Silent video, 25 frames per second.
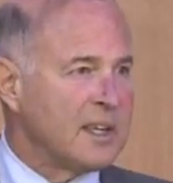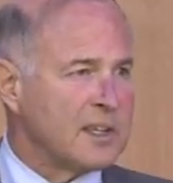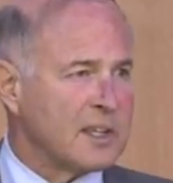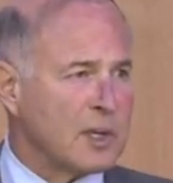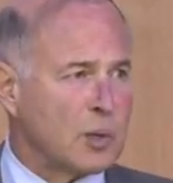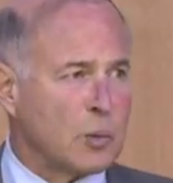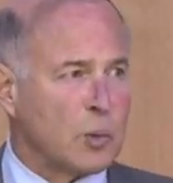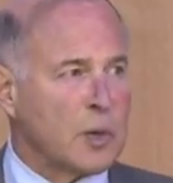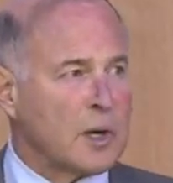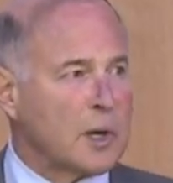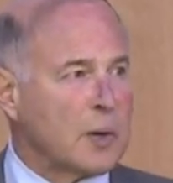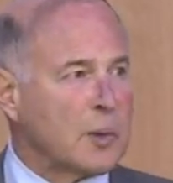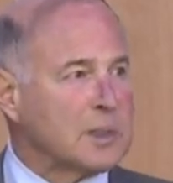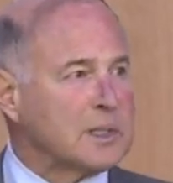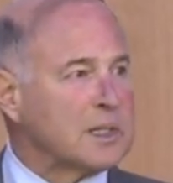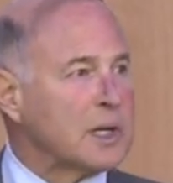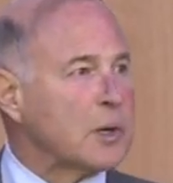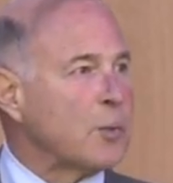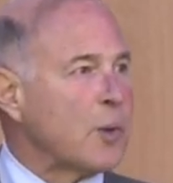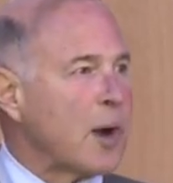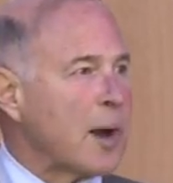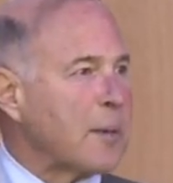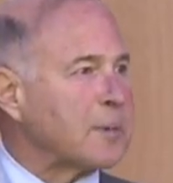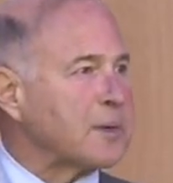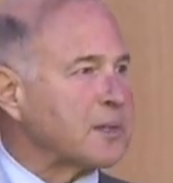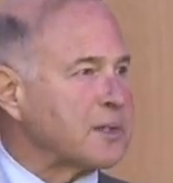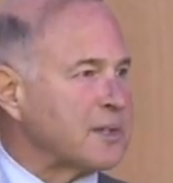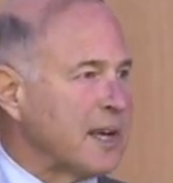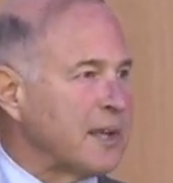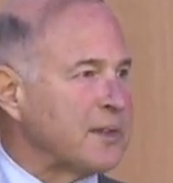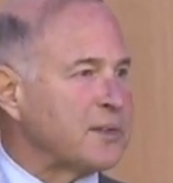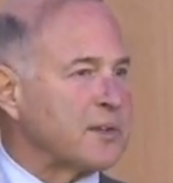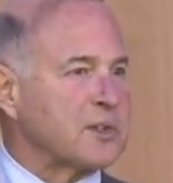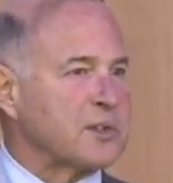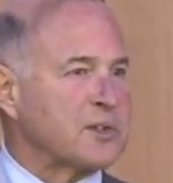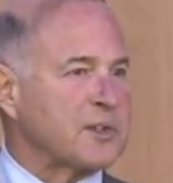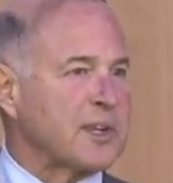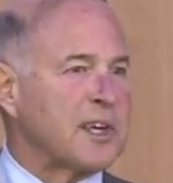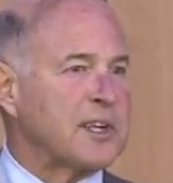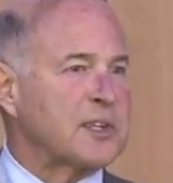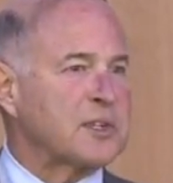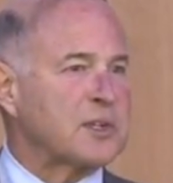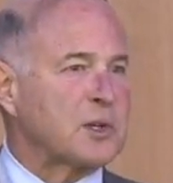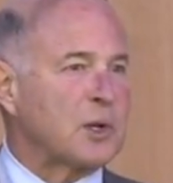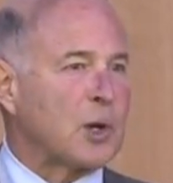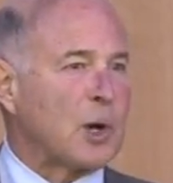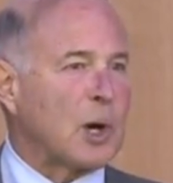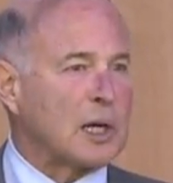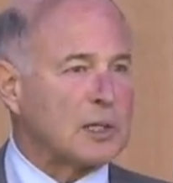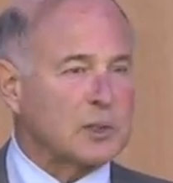It wouldn't really represent the states
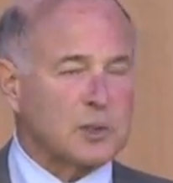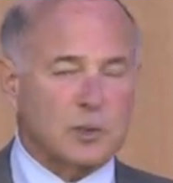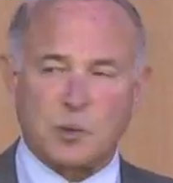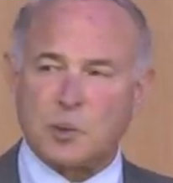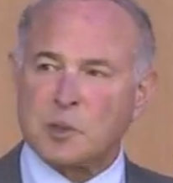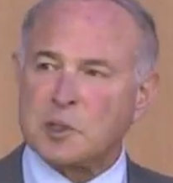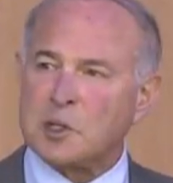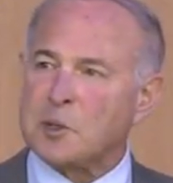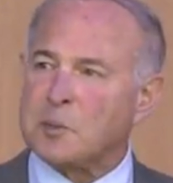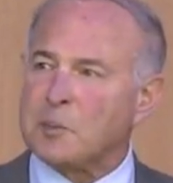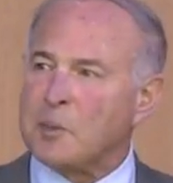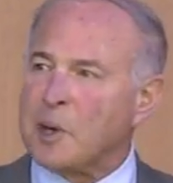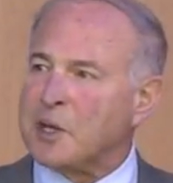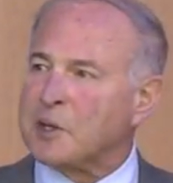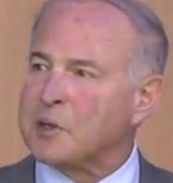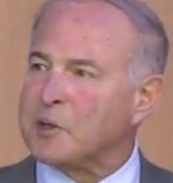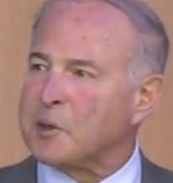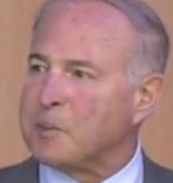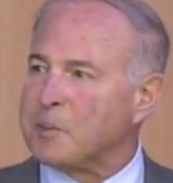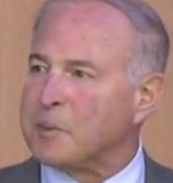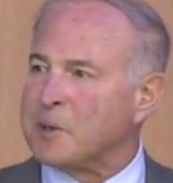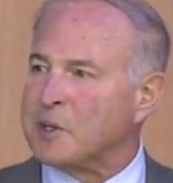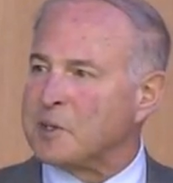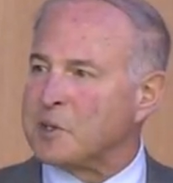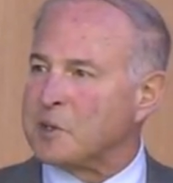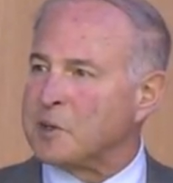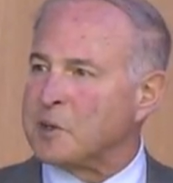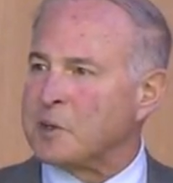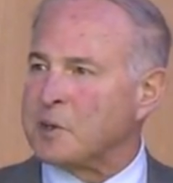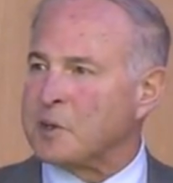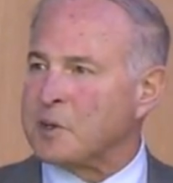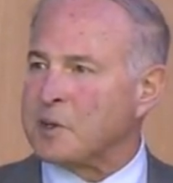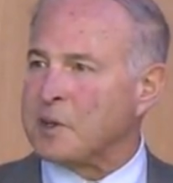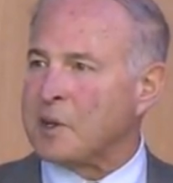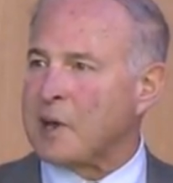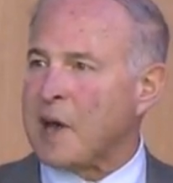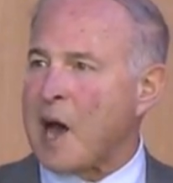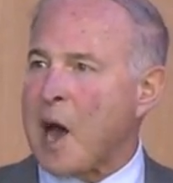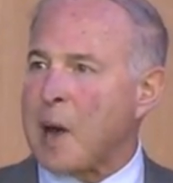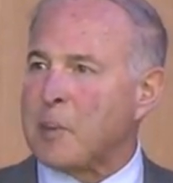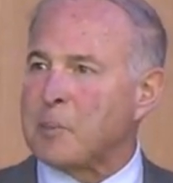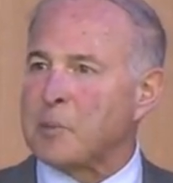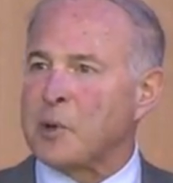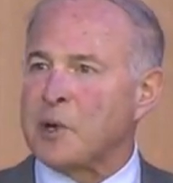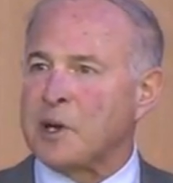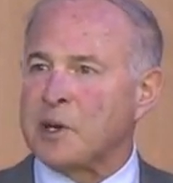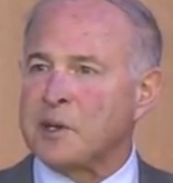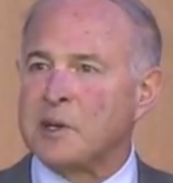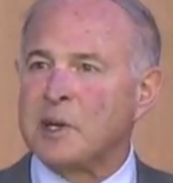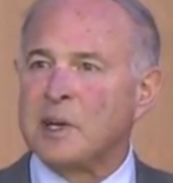at all. It was really meant to, to, to
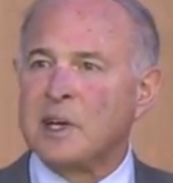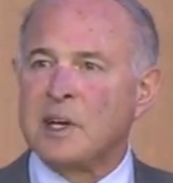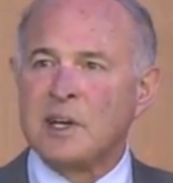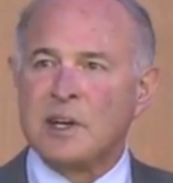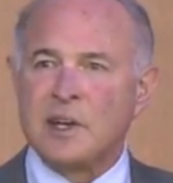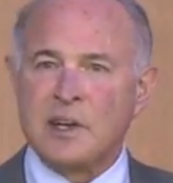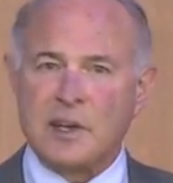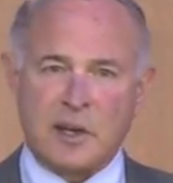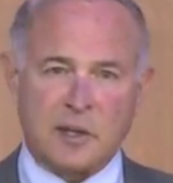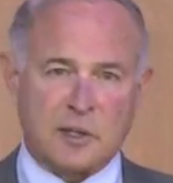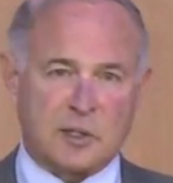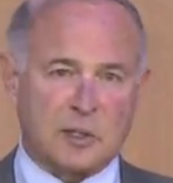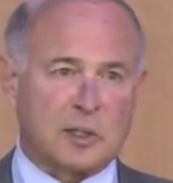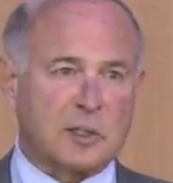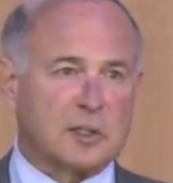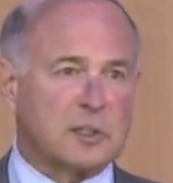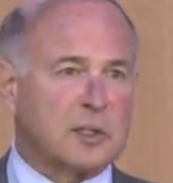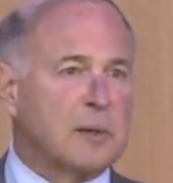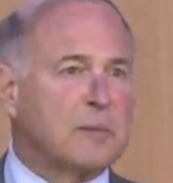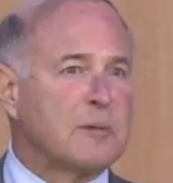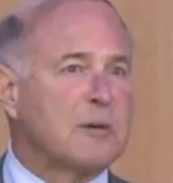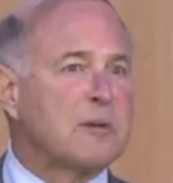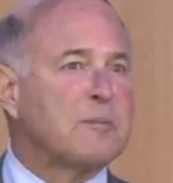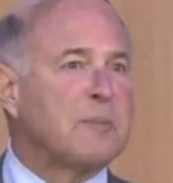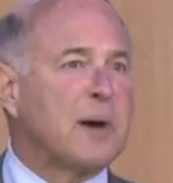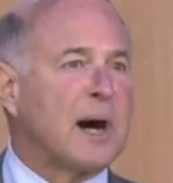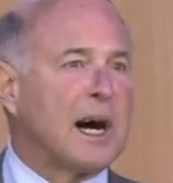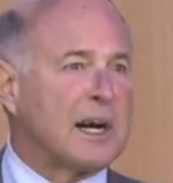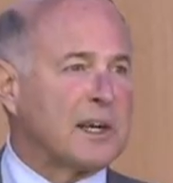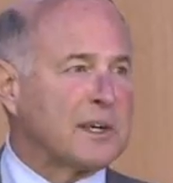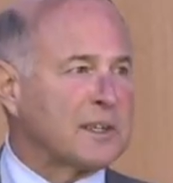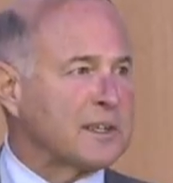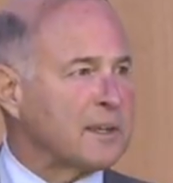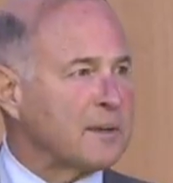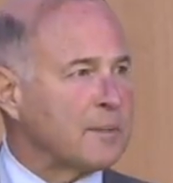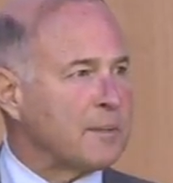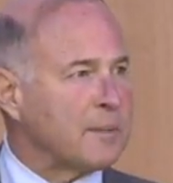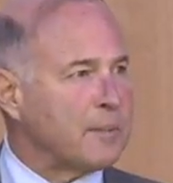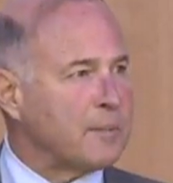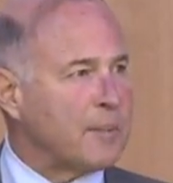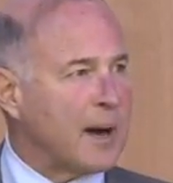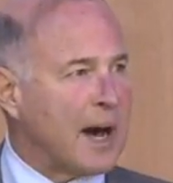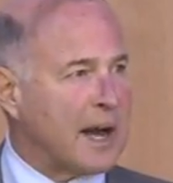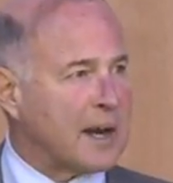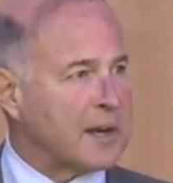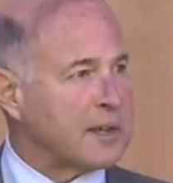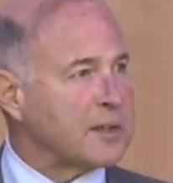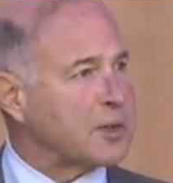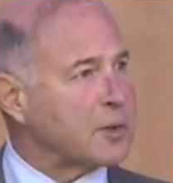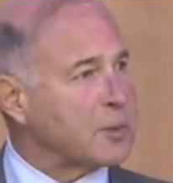operate as a deliberative
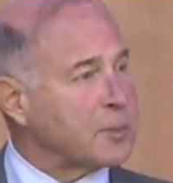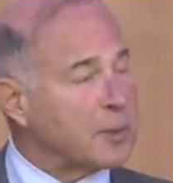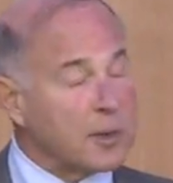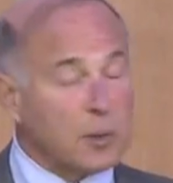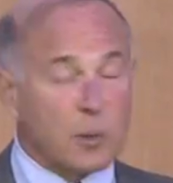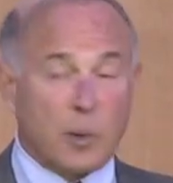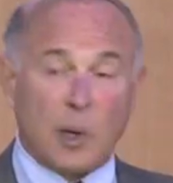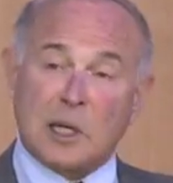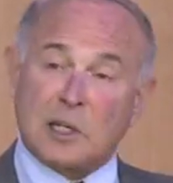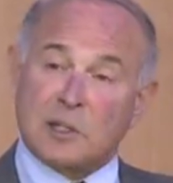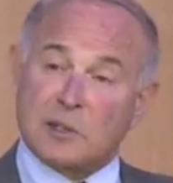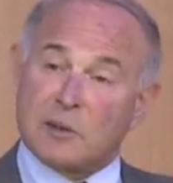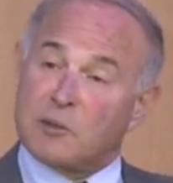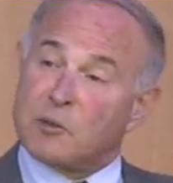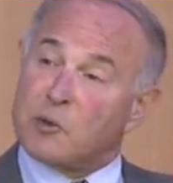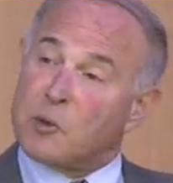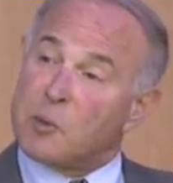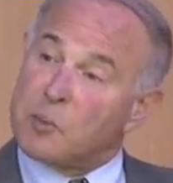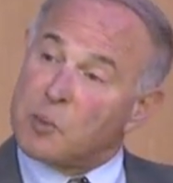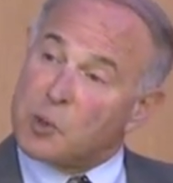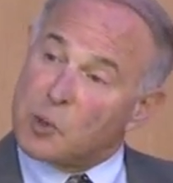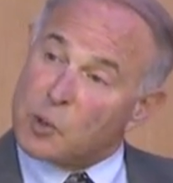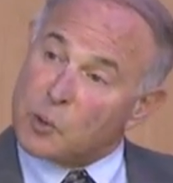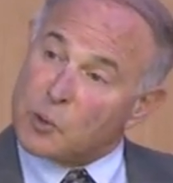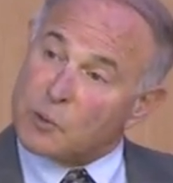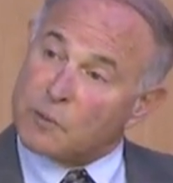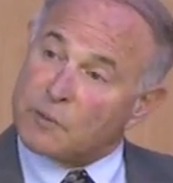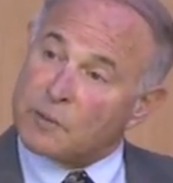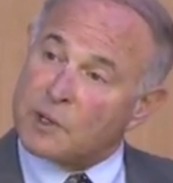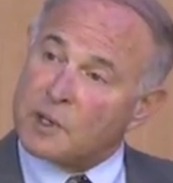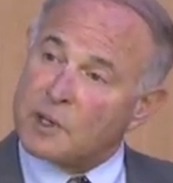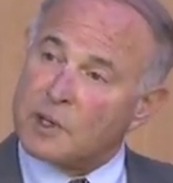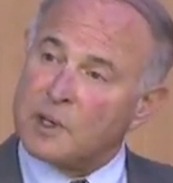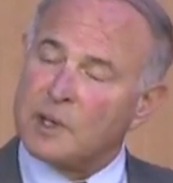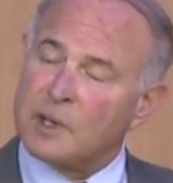body that would be relatively removed